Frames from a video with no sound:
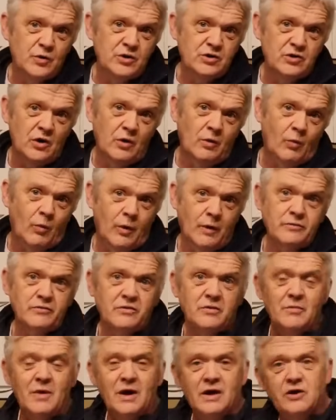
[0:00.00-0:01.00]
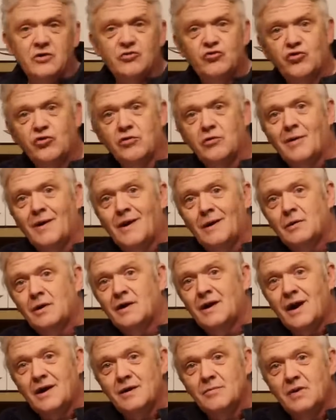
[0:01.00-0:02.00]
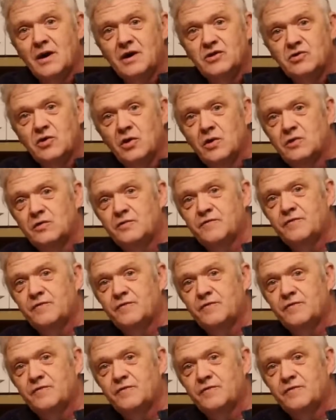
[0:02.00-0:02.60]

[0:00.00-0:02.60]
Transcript: We don't want to make a 2-hour animated